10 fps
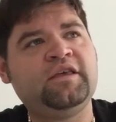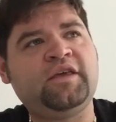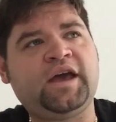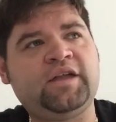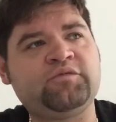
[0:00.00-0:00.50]

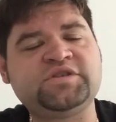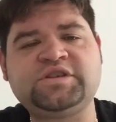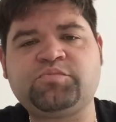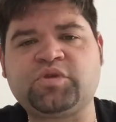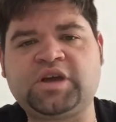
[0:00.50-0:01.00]
that
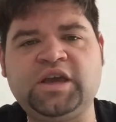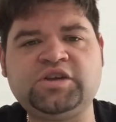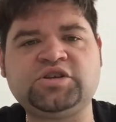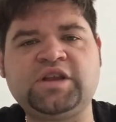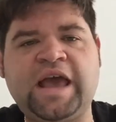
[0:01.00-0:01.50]

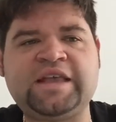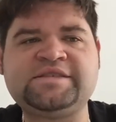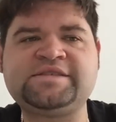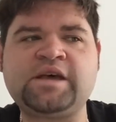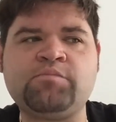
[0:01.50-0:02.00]
reciprocation at
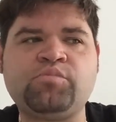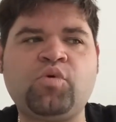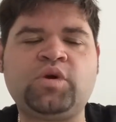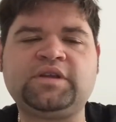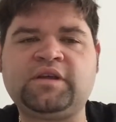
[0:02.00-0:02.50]
some
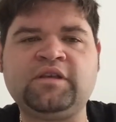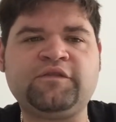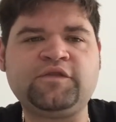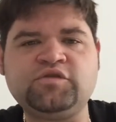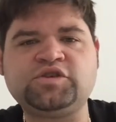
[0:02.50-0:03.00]
point in the
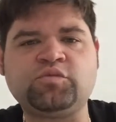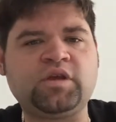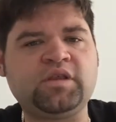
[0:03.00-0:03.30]
future,